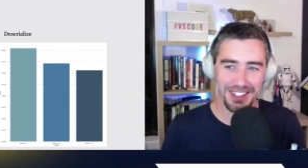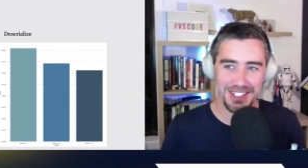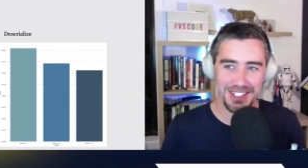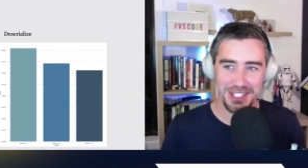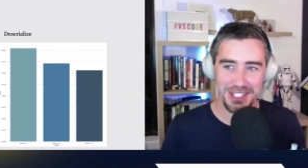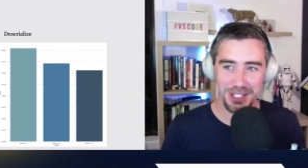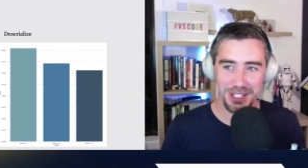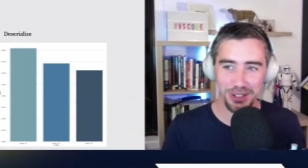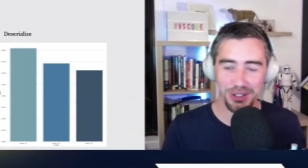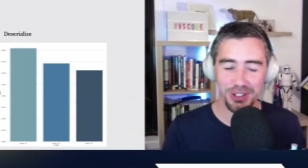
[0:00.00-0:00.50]

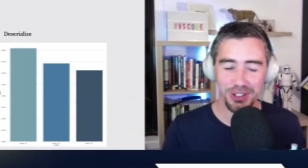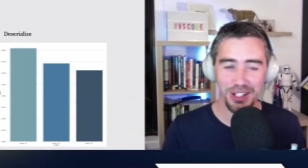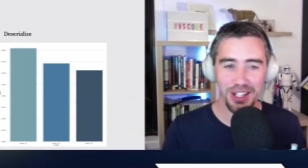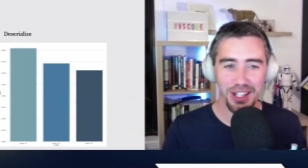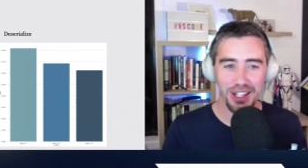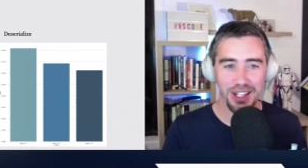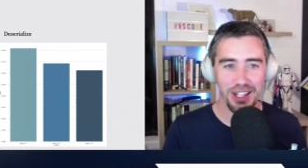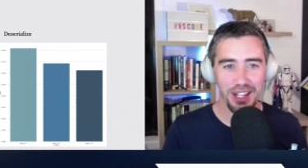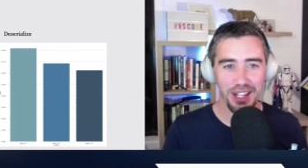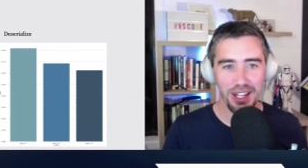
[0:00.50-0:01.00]
so
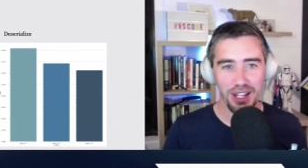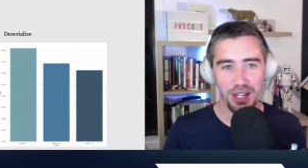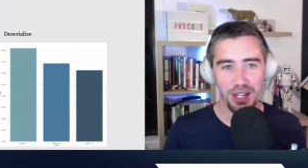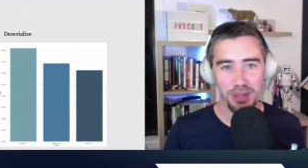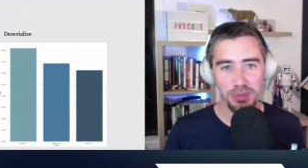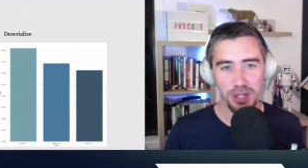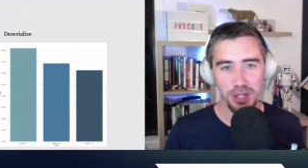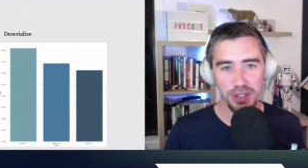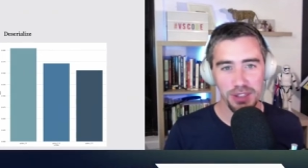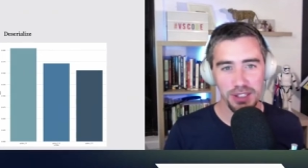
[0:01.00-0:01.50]

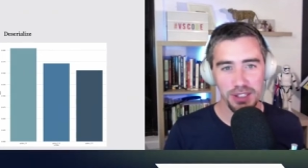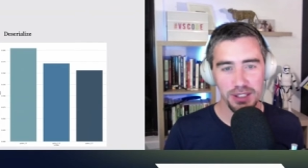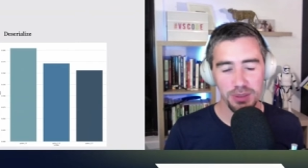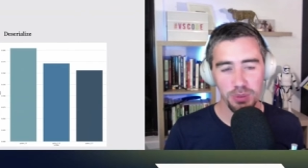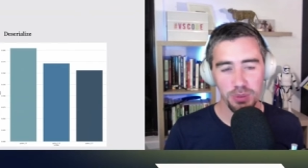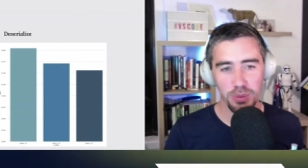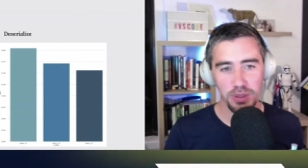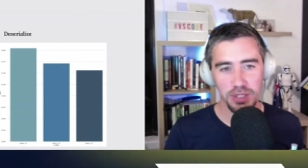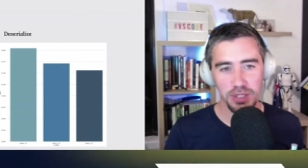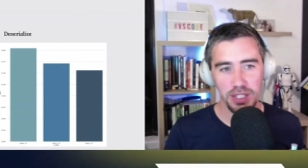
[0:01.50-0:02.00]
um, I think
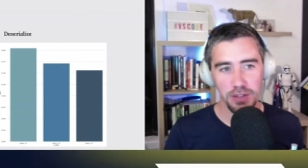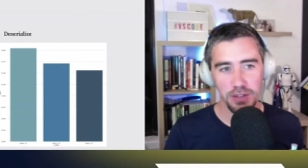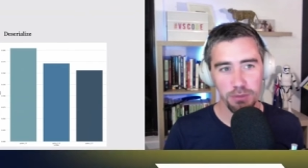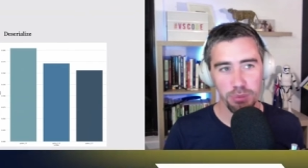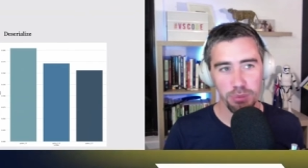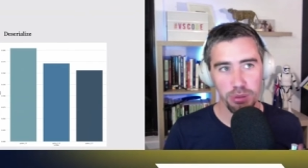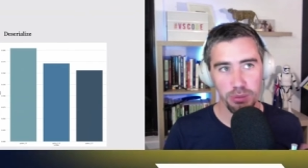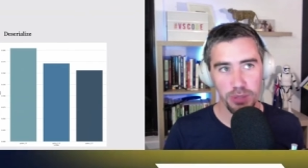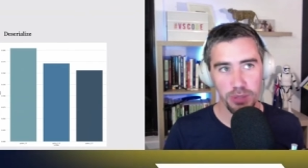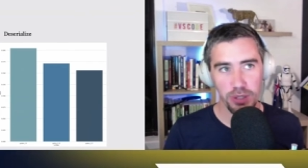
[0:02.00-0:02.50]
when they've
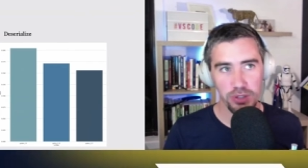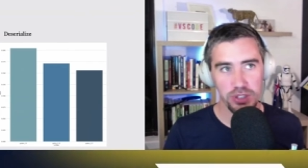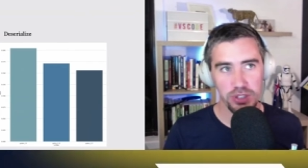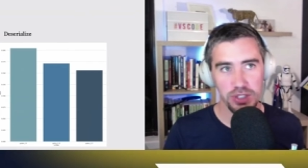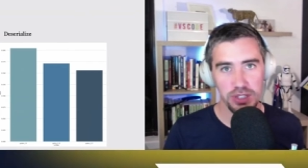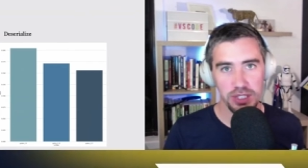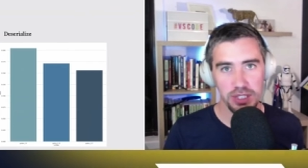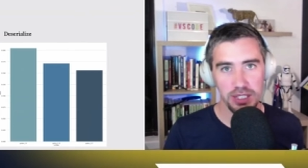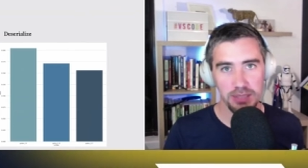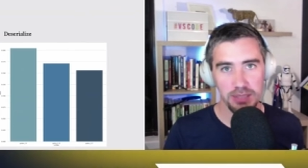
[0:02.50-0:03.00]

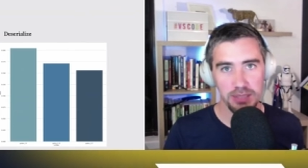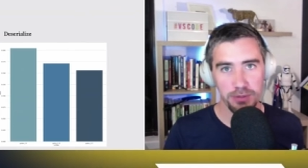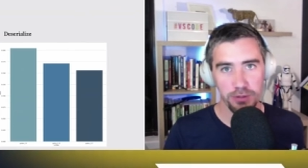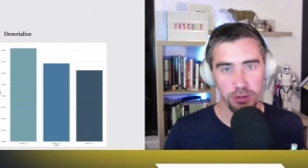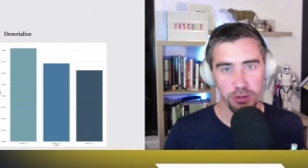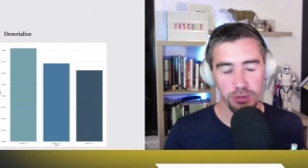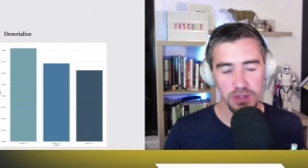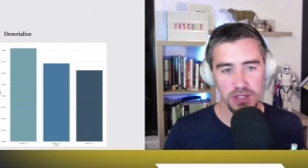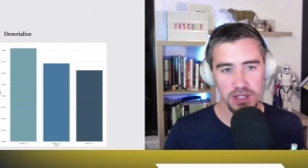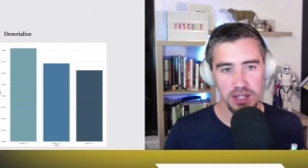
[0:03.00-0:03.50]
promoted the
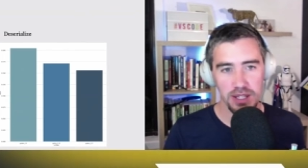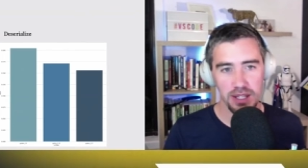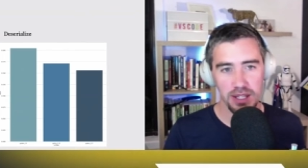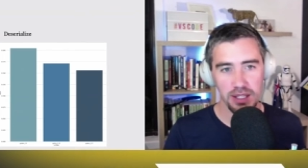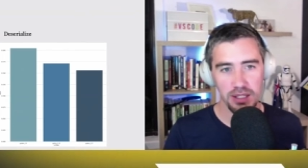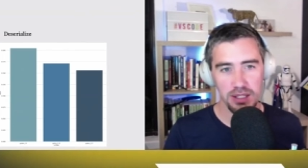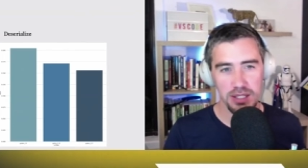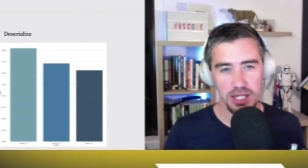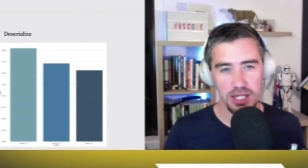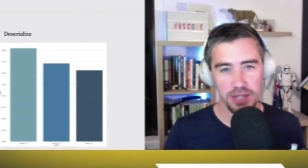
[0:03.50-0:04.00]
performance
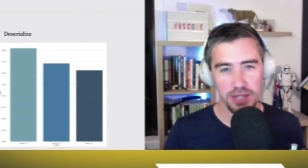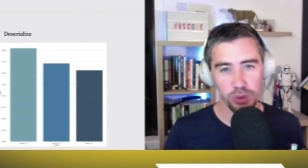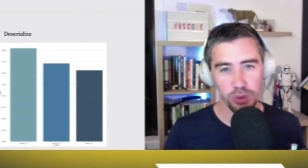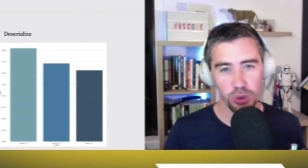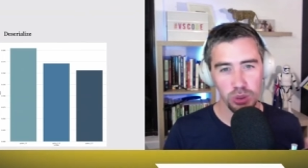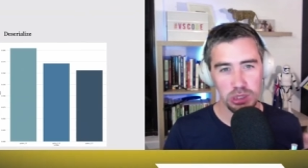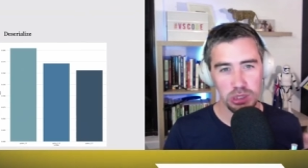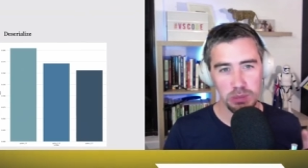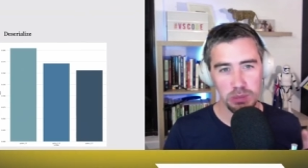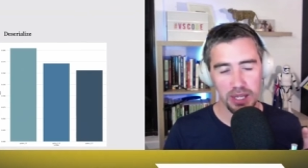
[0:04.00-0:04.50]
gains, they've
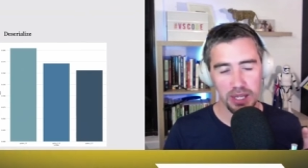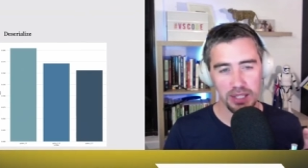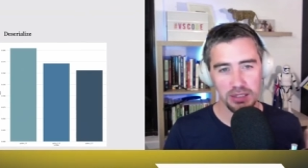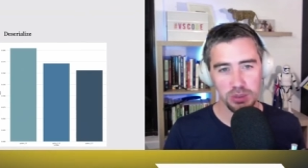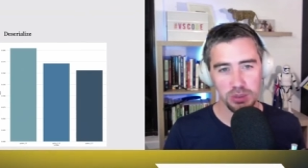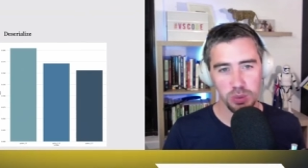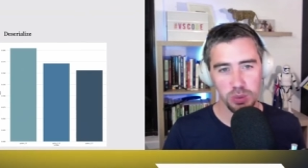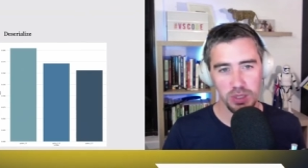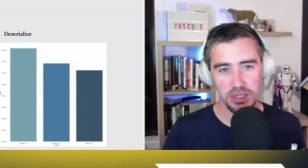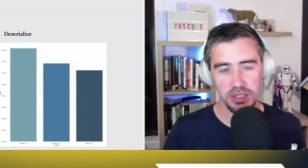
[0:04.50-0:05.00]
talked about a
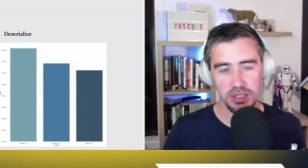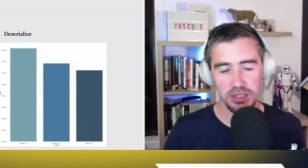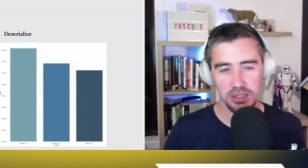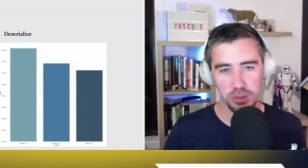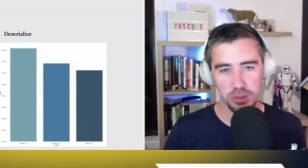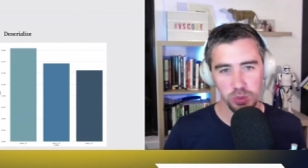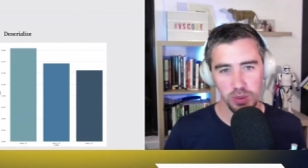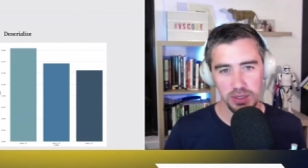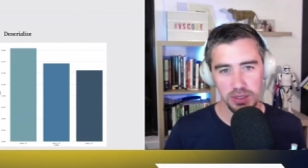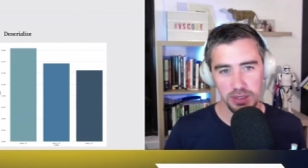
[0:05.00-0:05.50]
20
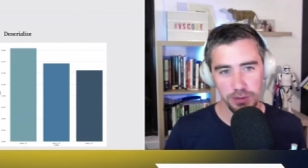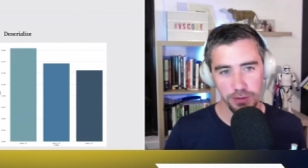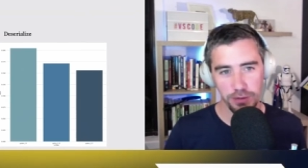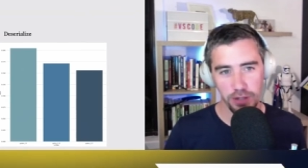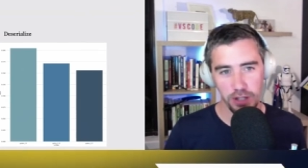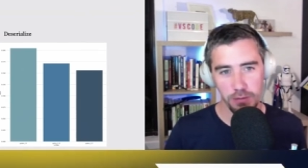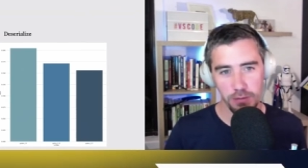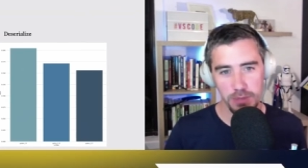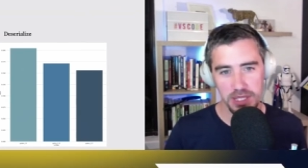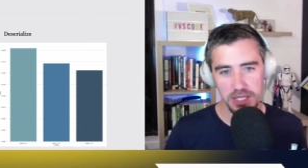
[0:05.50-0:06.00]

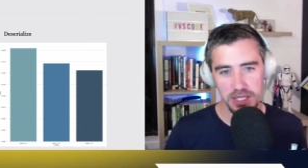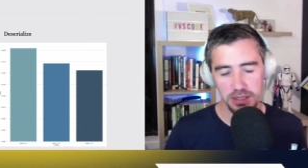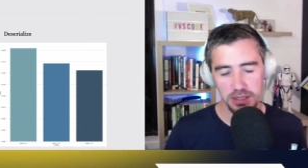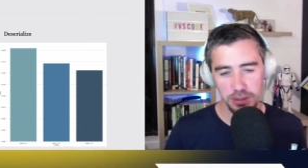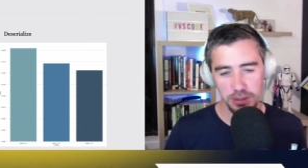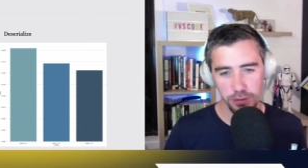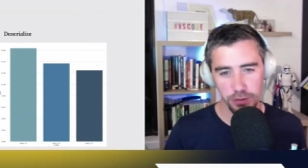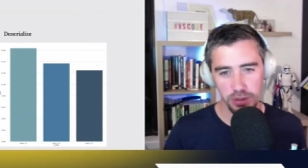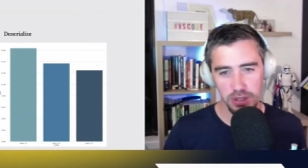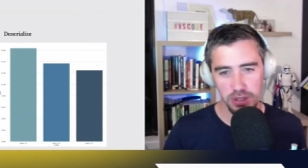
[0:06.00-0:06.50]
25%
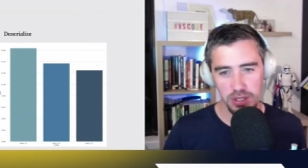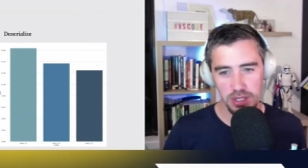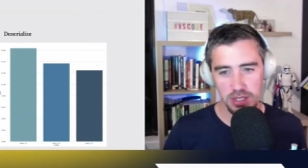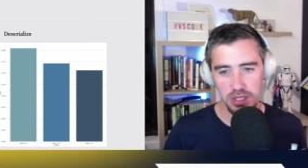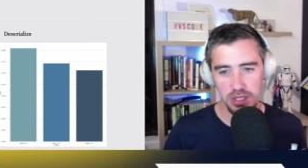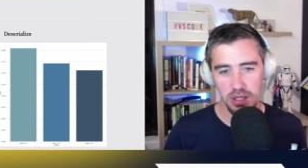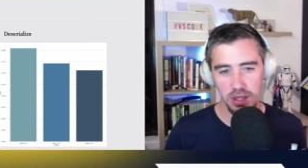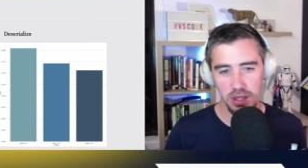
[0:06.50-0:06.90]
difference.